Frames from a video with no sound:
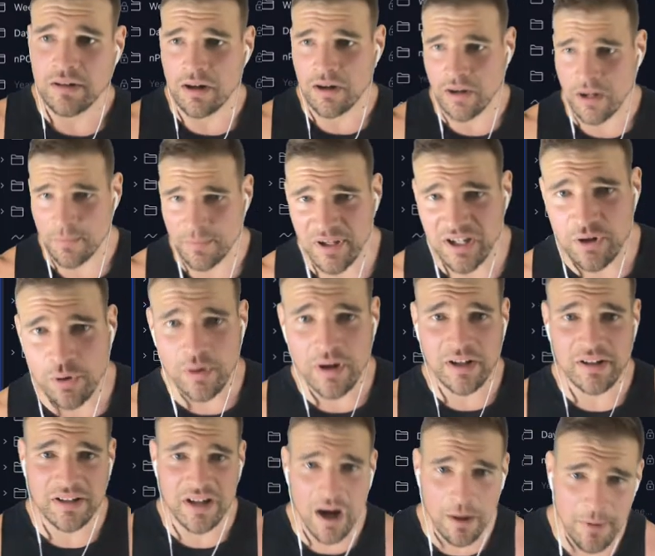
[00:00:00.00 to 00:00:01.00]
All right,
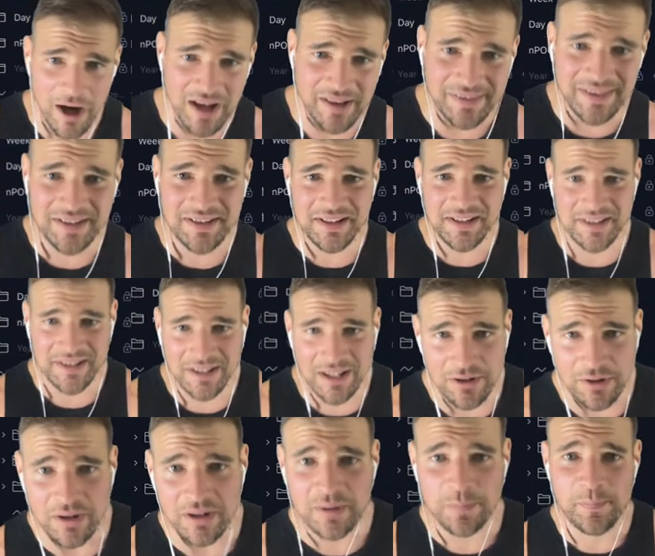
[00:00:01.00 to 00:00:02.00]
Bitcoin, come on. This is
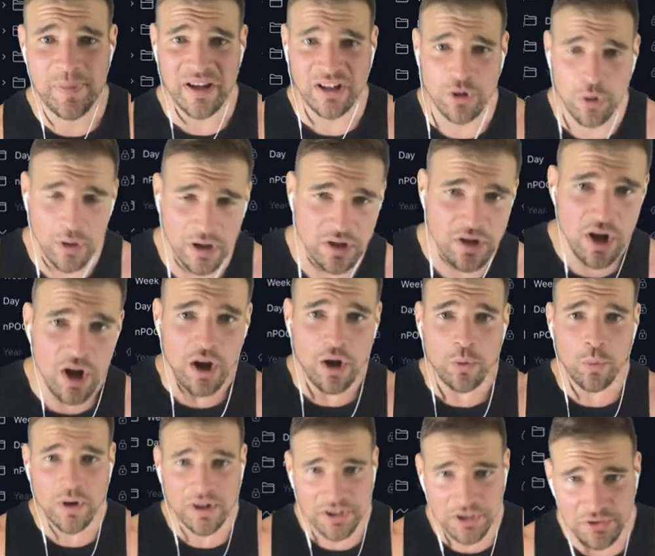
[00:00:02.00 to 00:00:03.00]
literally Bitcoin.
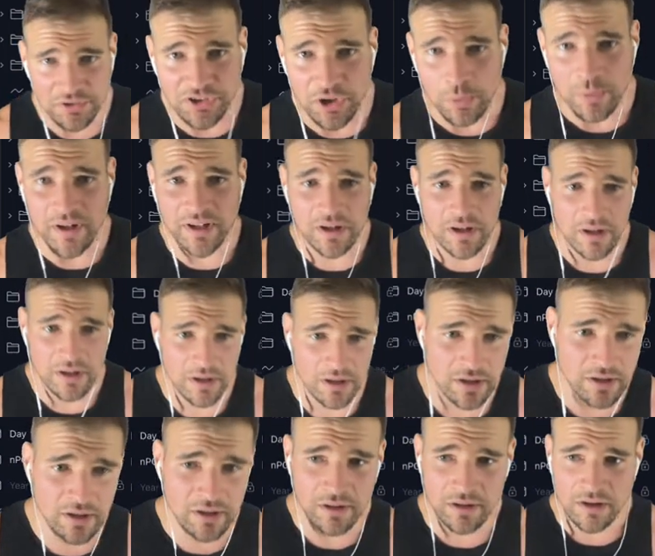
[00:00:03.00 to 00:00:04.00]
What are you doing?
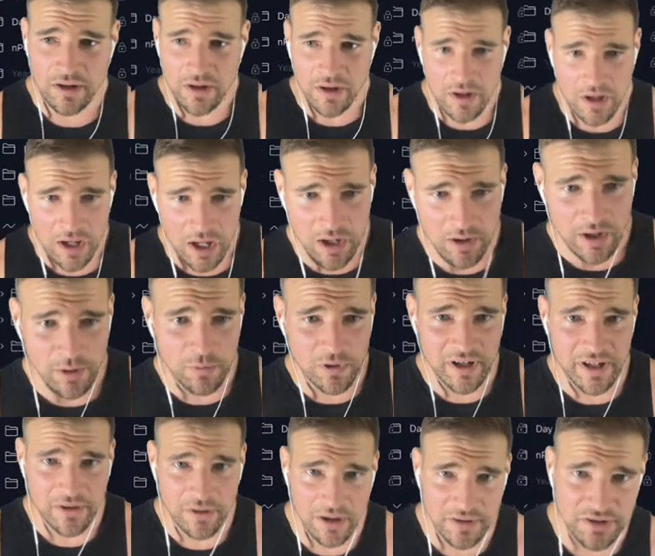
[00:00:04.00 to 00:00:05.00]
All right,
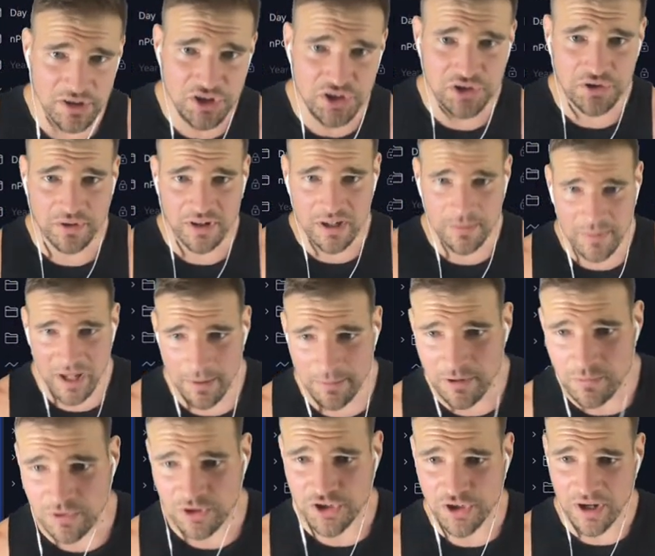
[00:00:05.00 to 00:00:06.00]
we're here on the stream,
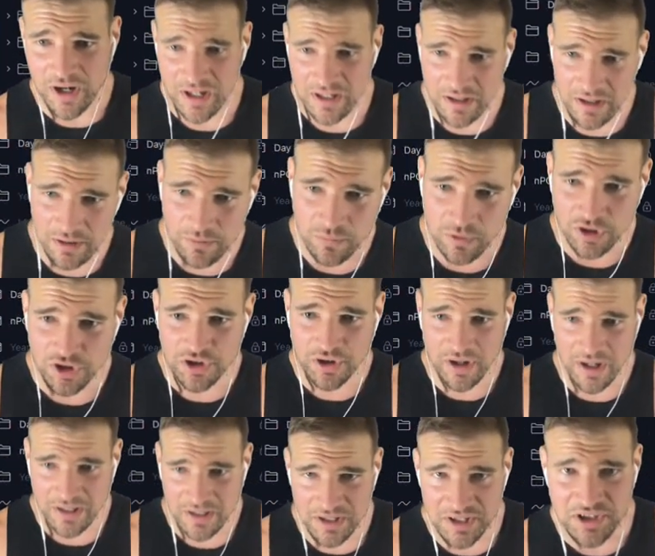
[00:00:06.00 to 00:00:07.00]
baby. We're trying
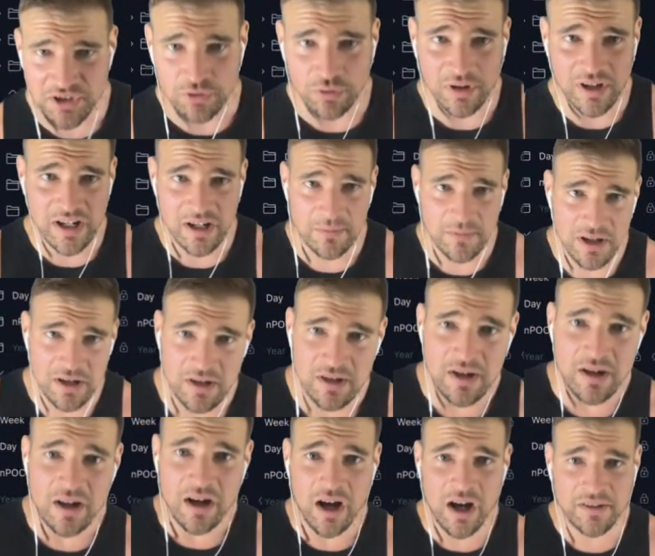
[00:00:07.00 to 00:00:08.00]
to scream
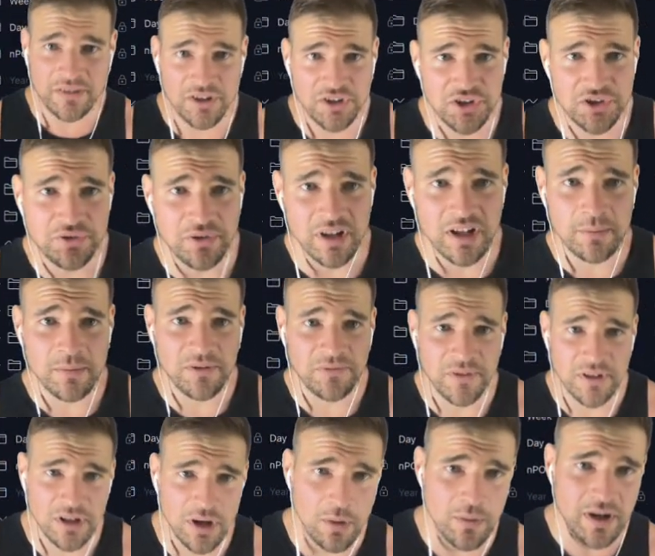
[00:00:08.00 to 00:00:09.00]
on the stream,
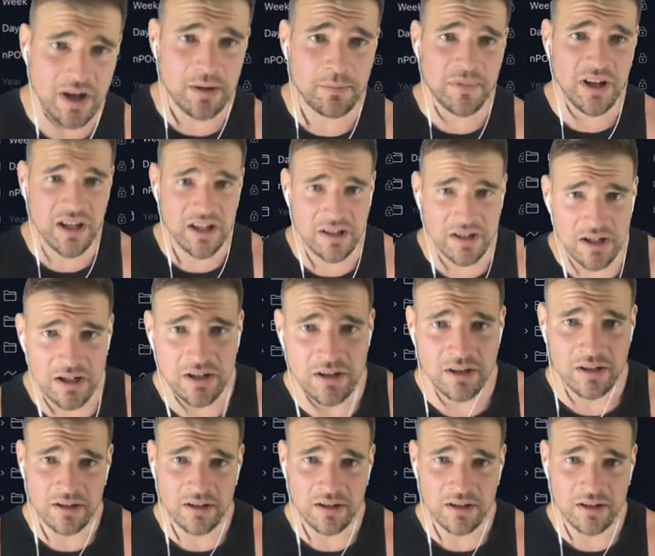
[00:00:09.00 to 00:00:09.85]
if you know what I mean.